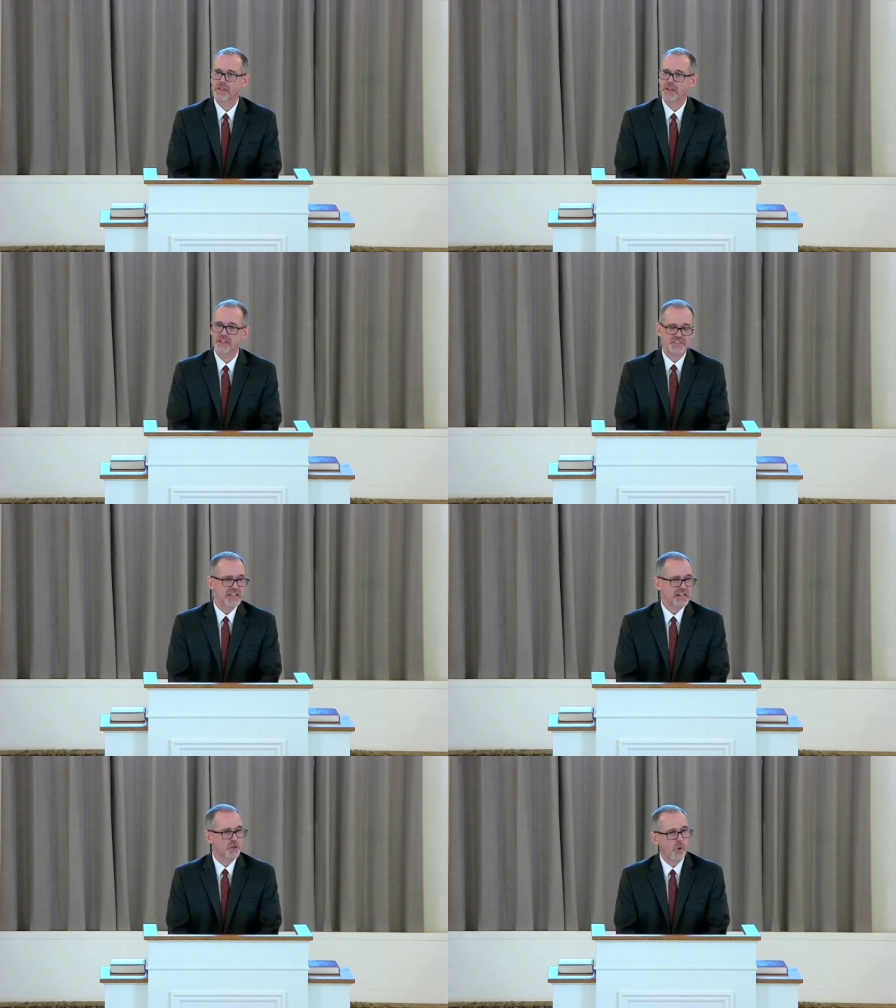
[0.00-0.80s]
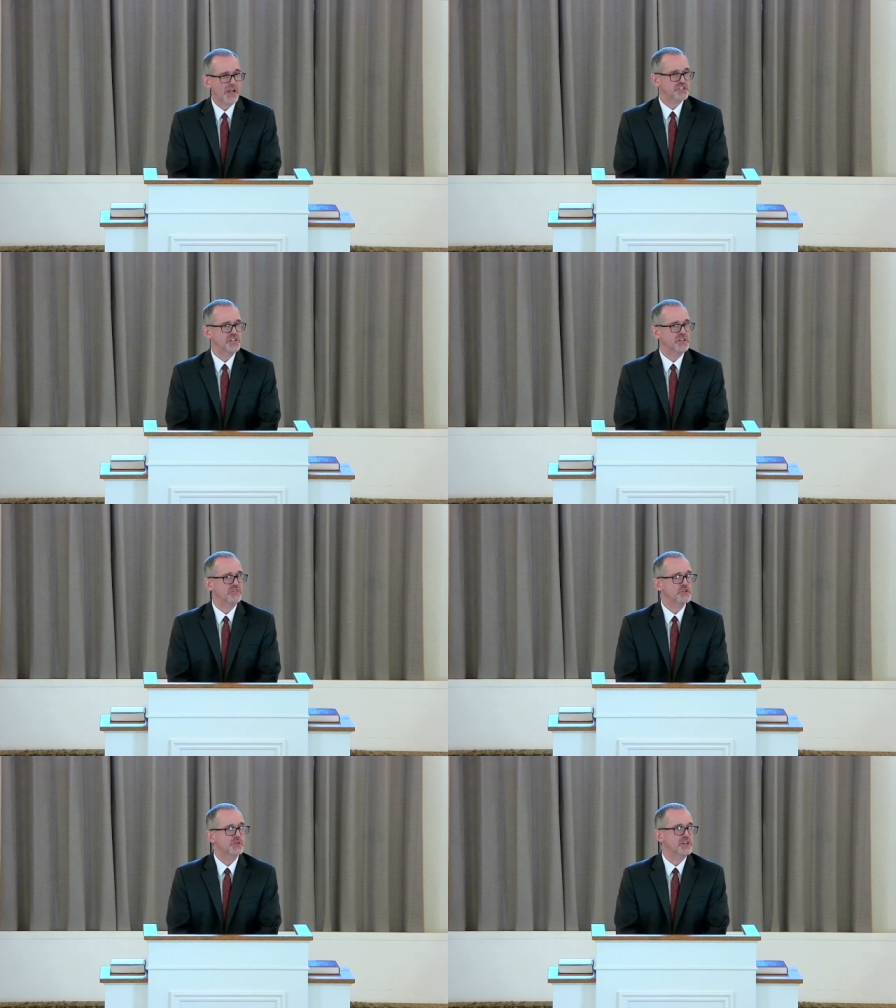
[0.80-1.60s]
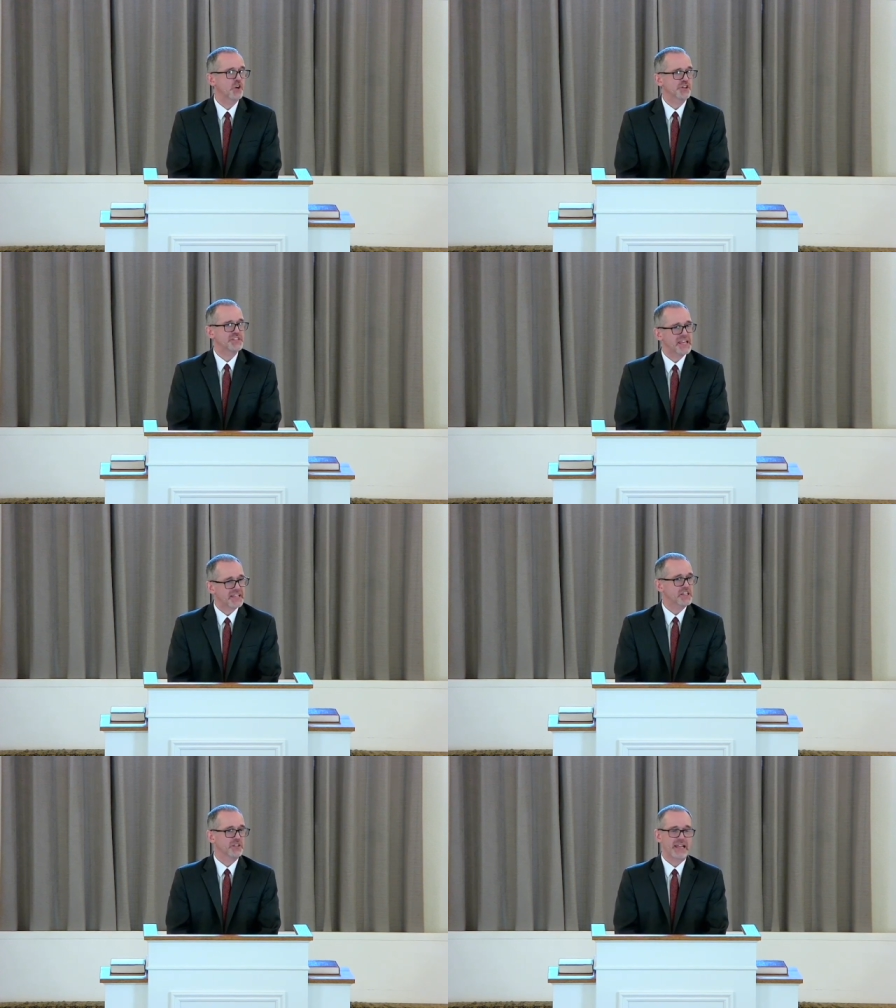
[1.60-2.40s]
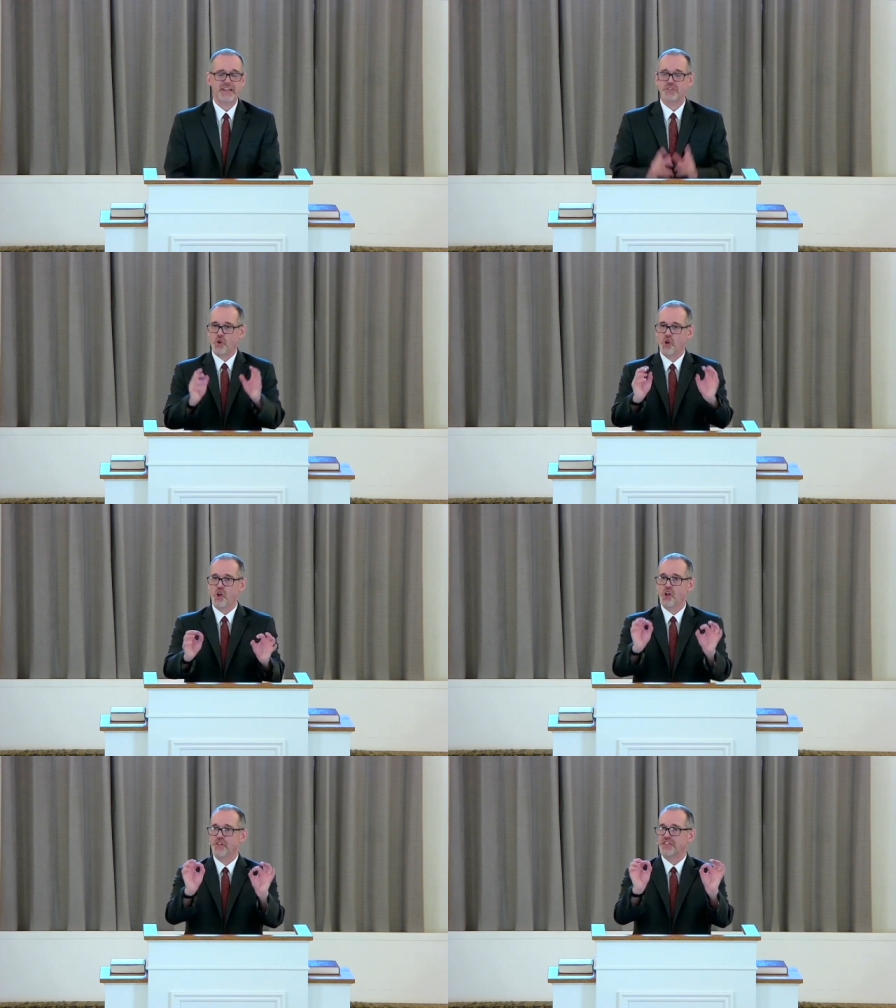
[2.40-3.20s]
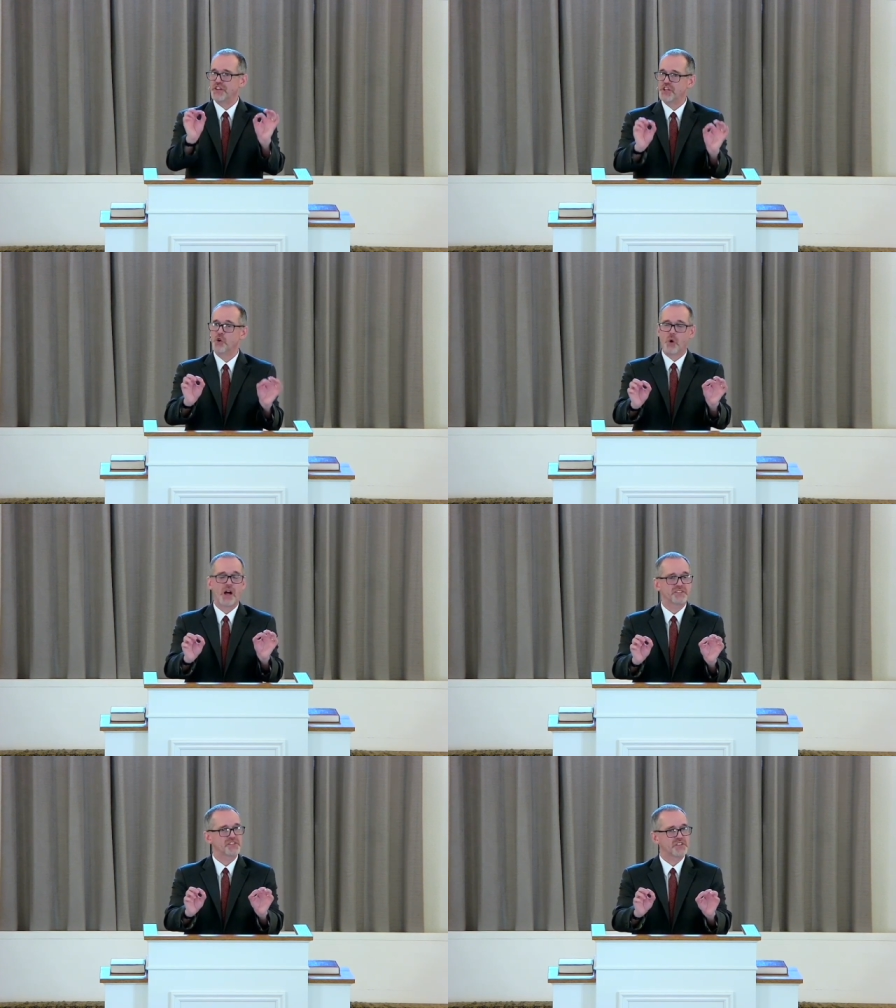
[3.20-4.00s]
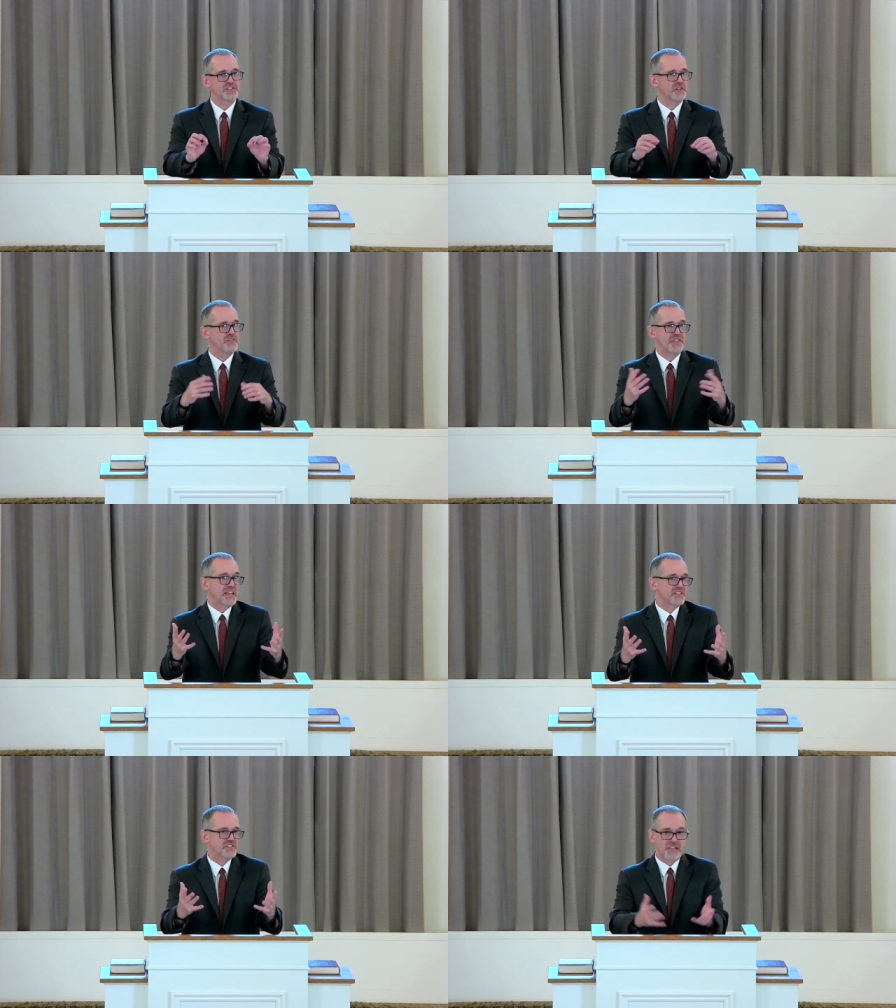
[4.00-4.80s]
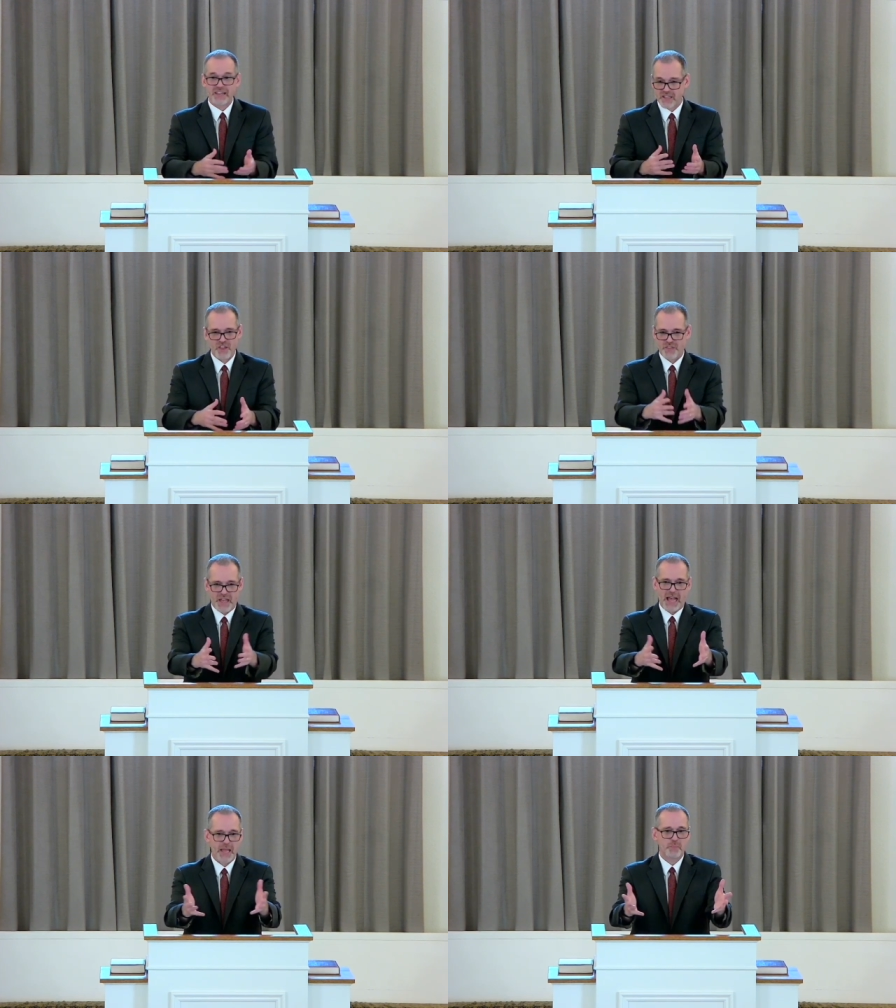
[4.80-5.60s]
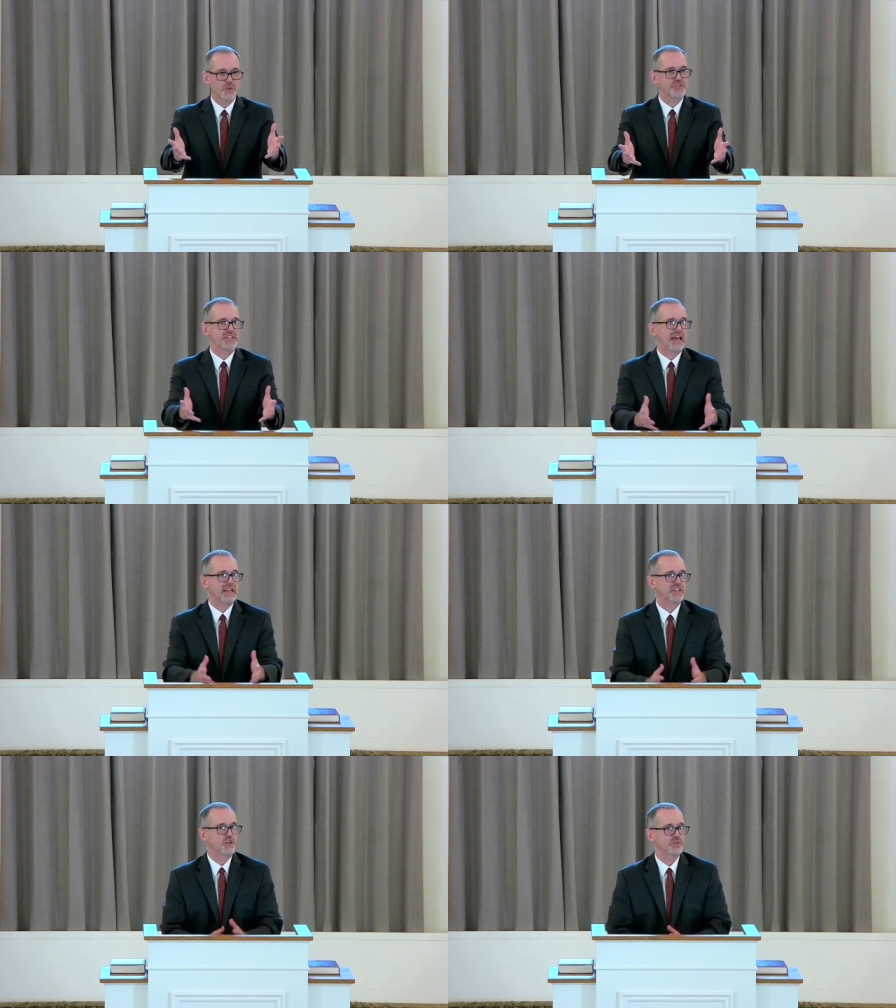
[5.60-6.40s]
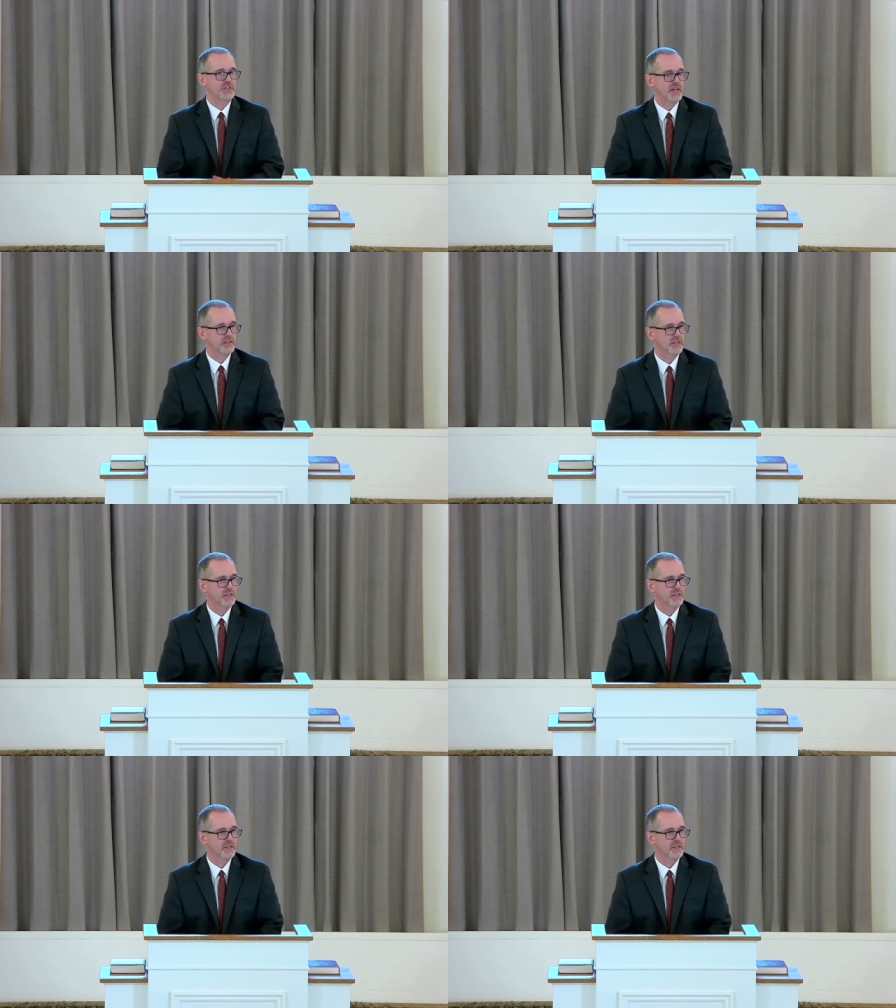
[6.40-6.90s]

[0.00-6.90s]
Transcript: It's not a question if you can articulate all the nuances of things like the hypostatic union,